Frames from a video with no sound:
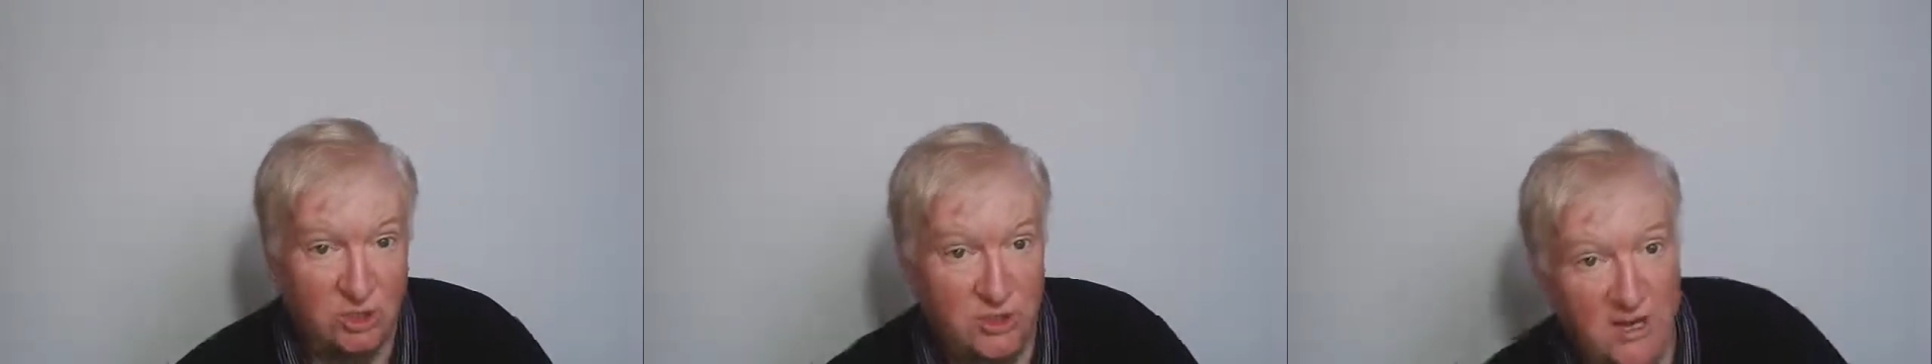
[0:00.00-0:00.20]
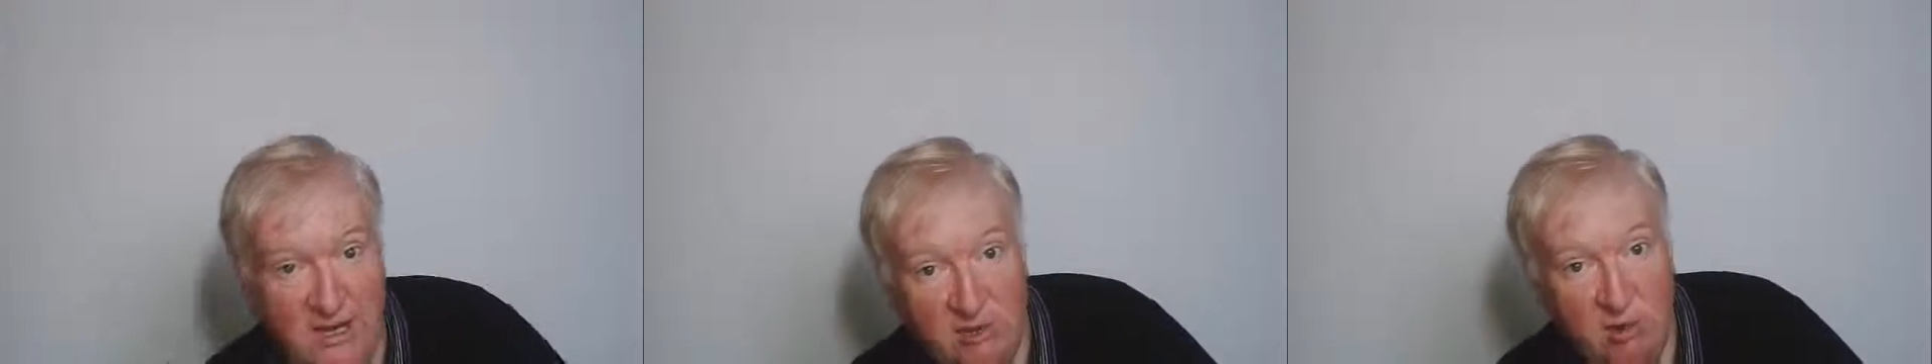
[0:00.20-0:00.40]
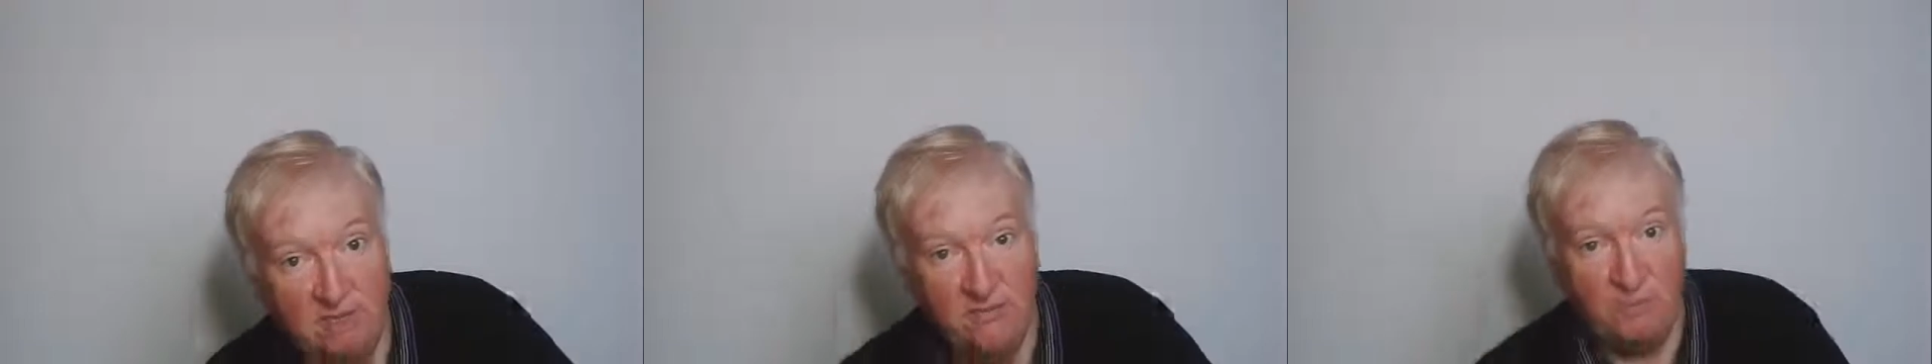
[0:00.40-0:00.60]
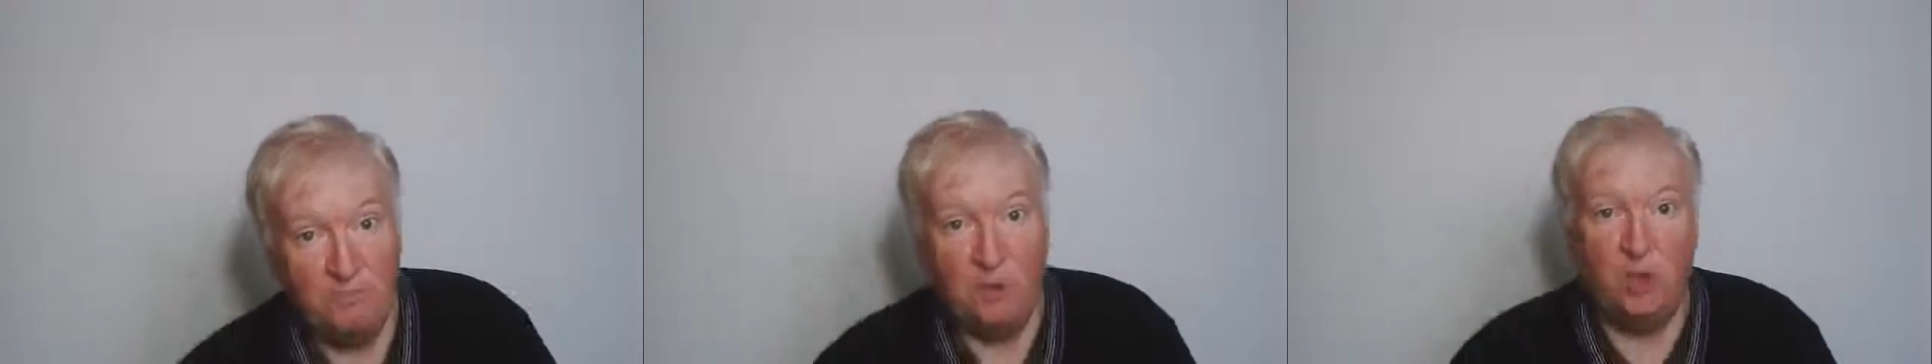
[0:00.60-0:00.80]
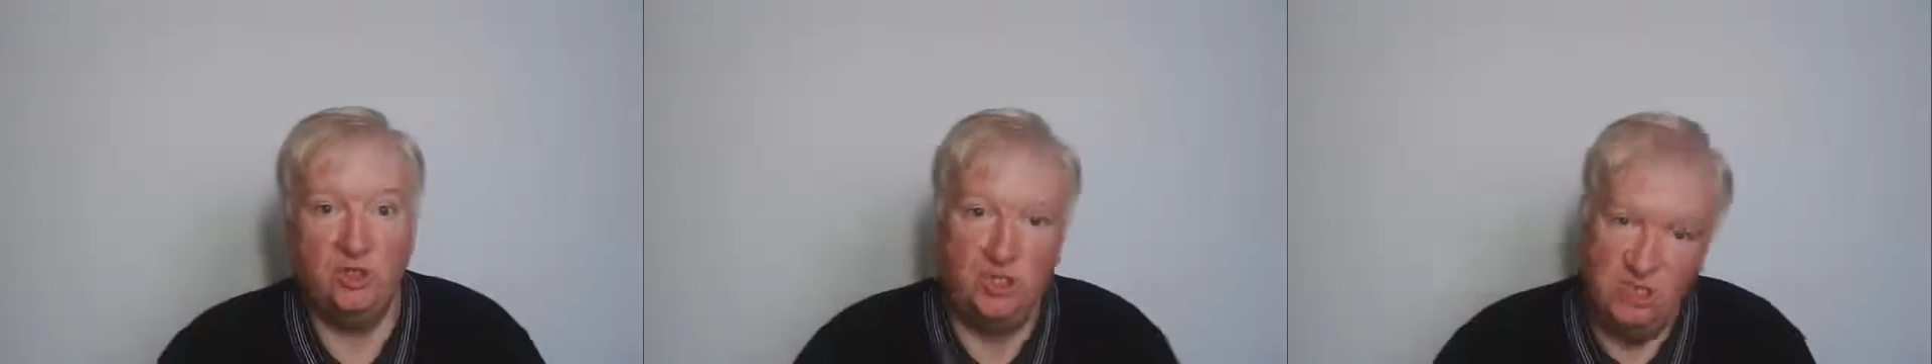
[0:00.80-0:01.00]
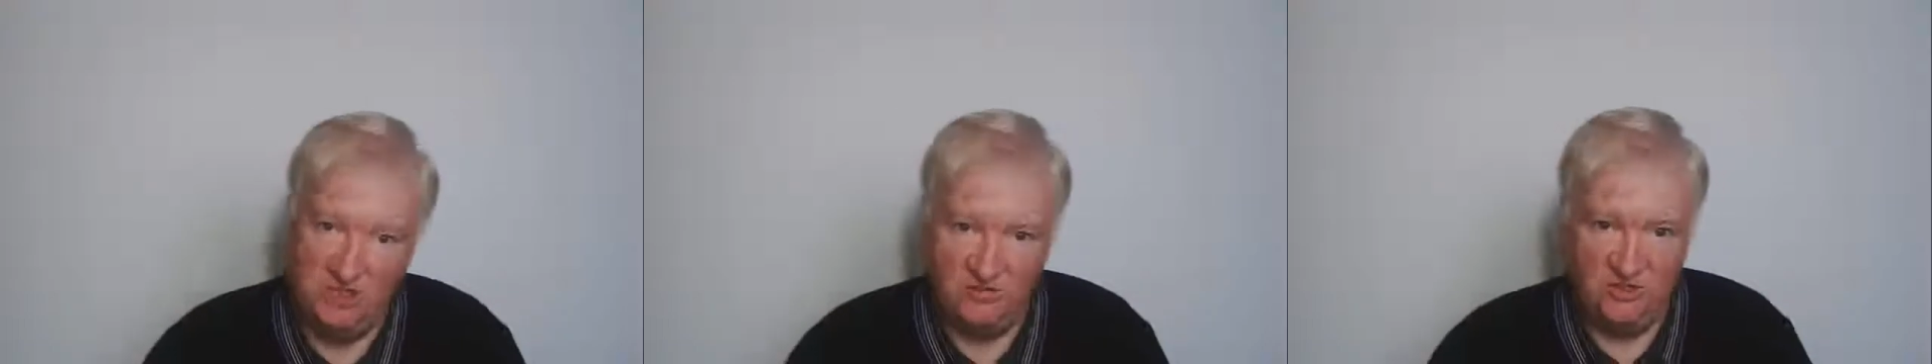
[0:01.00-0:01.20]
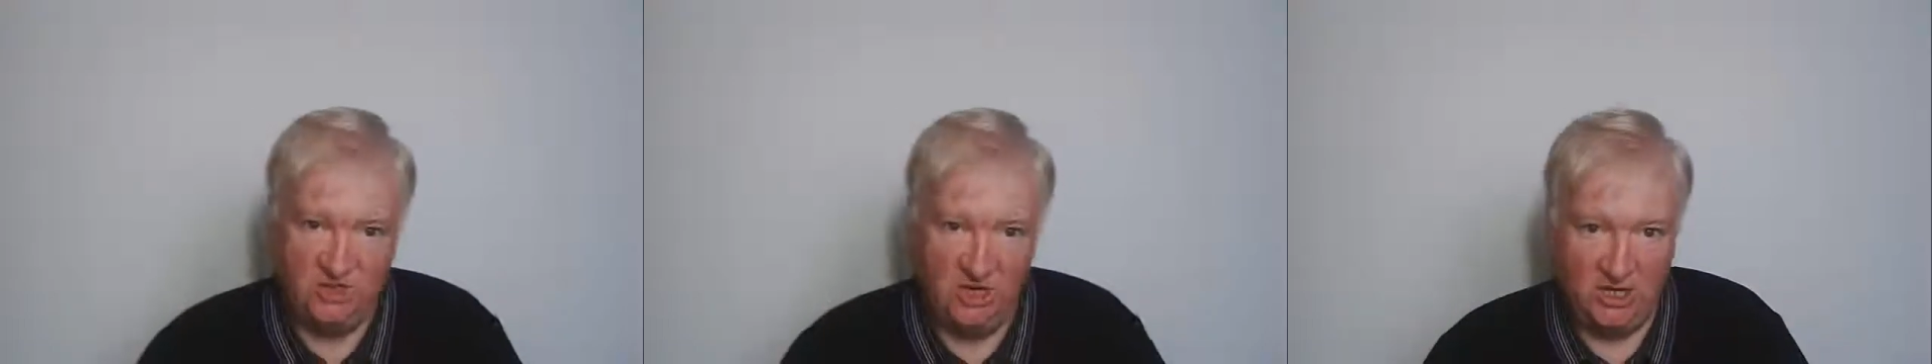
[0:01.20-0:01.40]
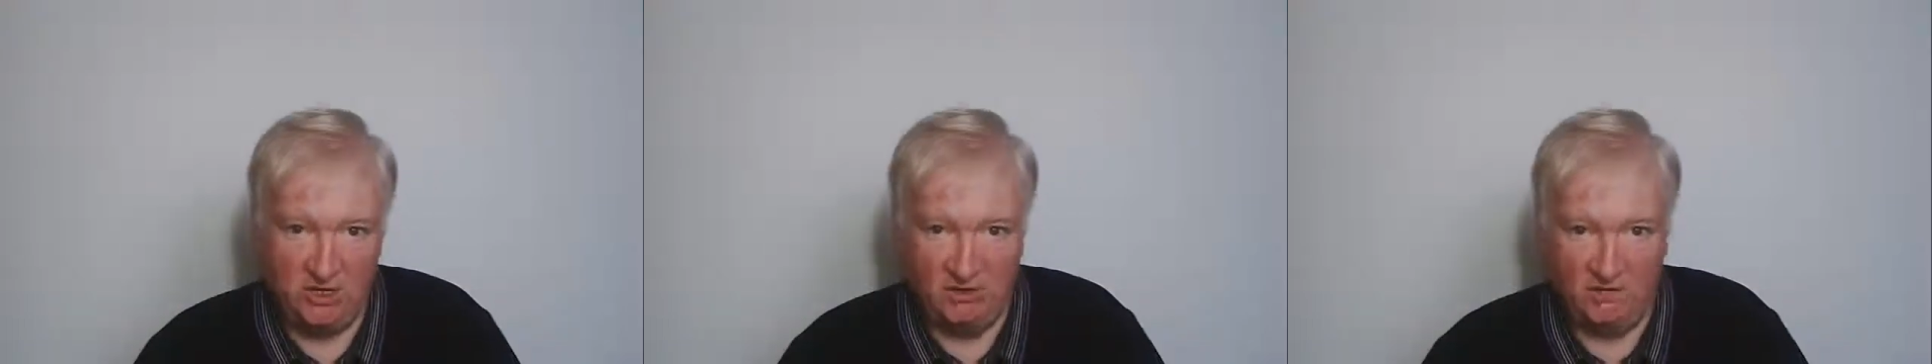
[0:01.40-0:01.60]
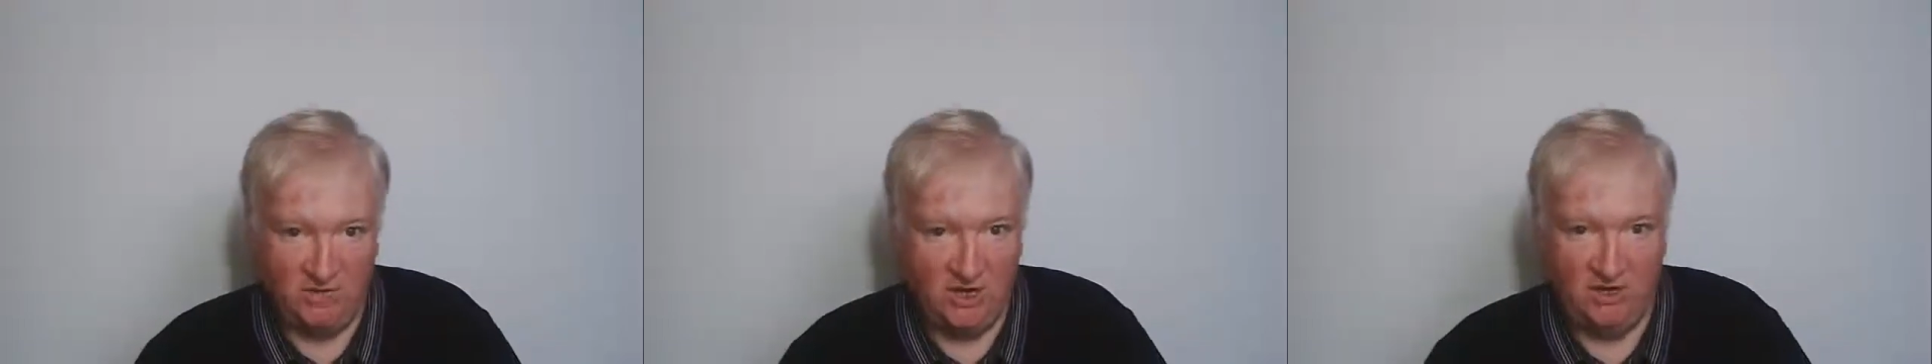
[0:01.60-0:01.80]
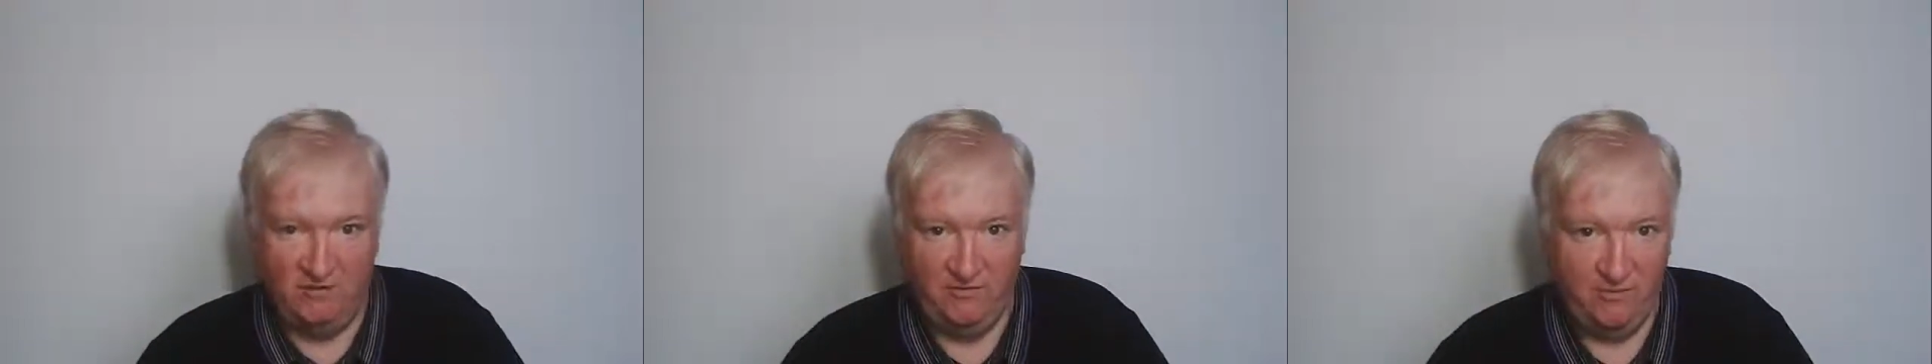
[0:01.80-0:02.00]
then you have a positive cycle of
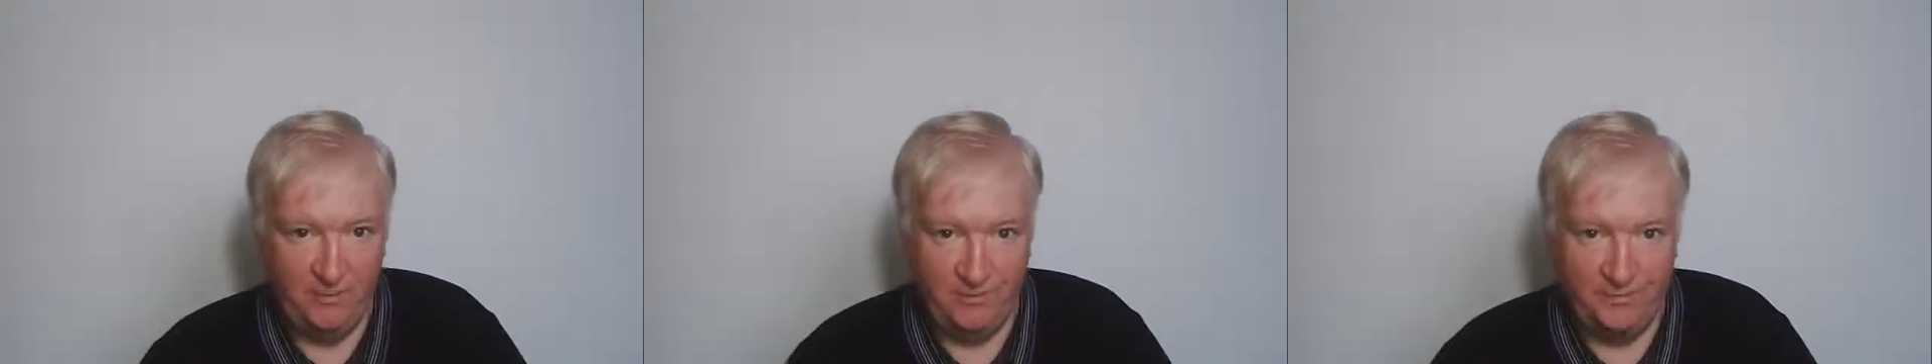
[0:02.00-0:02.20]
life.